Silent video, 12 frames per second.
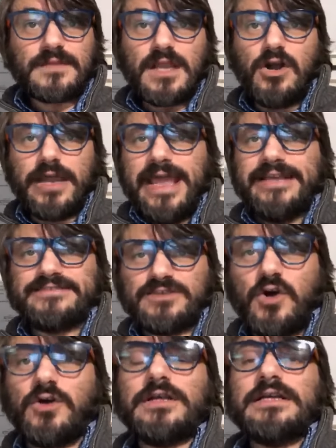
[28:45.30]
Okay,
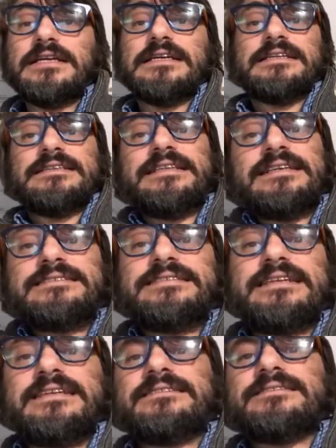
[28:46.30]
so this
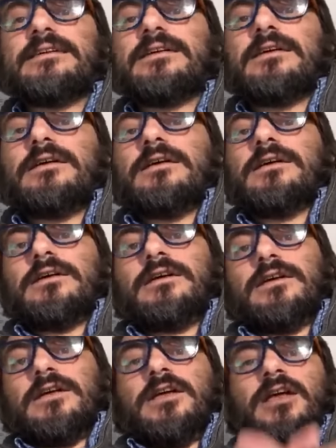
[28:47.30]
is,
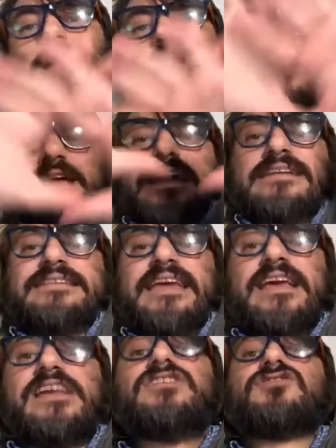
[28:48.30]
how can I say,
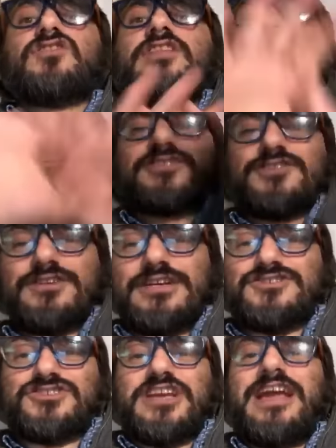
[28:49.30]
an introduction,
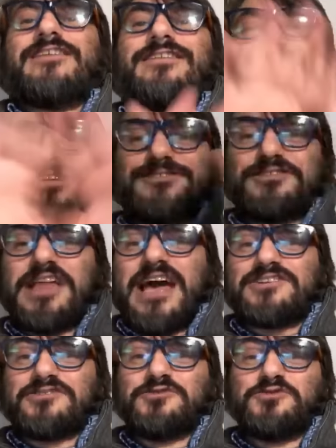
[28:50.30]
a general
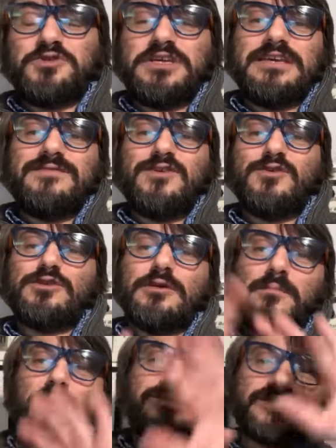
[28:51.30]
introduction to give you the
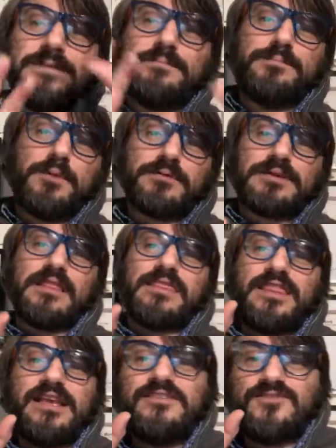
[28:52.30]
most important
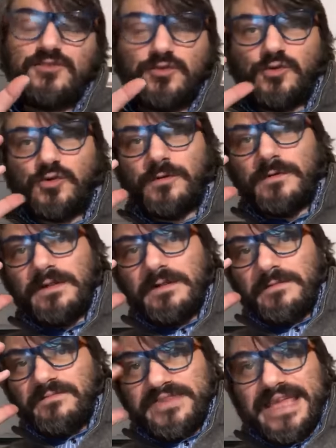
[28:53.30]
things to
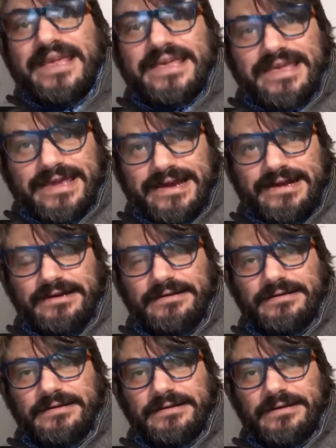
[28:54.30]
take care
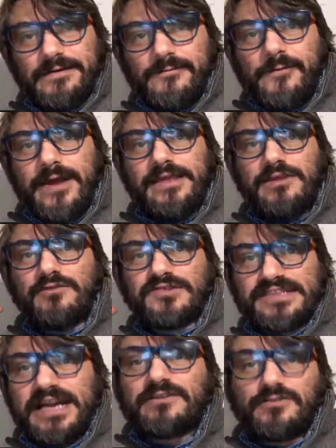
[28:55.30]
when you
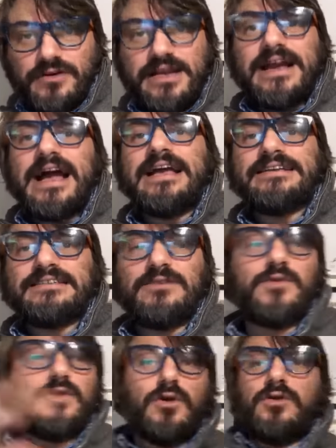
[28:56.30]
start organizing
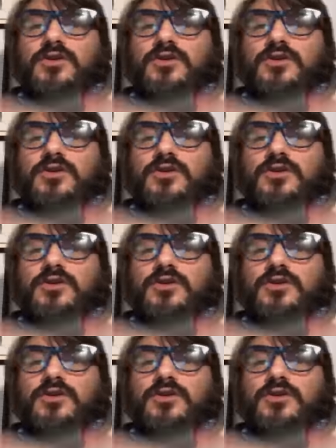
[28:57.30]
with all